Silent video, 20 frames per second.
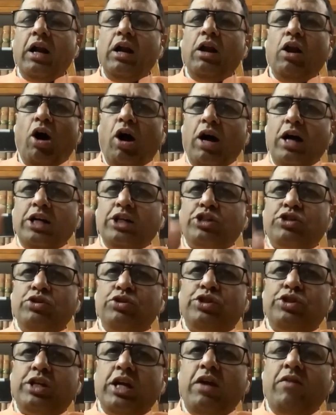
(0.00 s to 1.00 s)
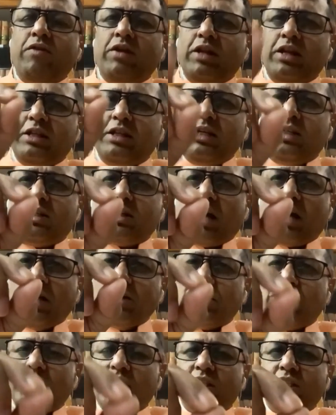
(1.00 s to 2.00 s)
law has to see whether this
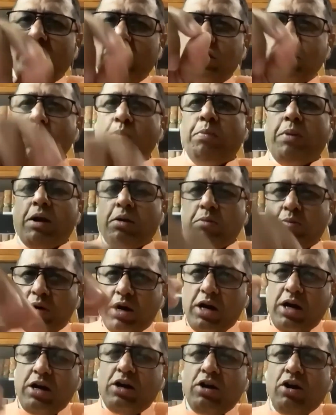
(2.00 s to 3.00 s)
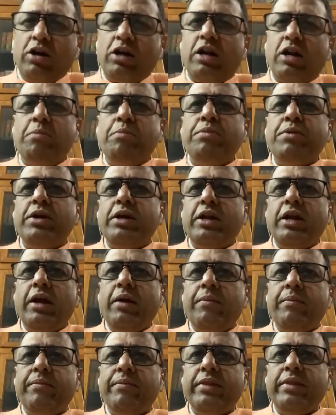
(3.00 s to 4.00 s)
construction is a permanent or
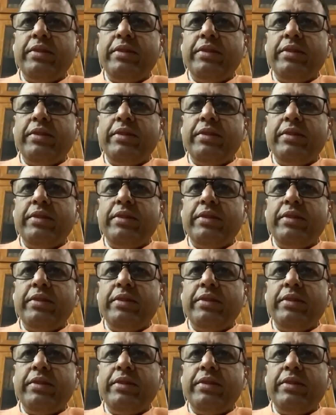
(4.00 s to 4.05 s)
temporary.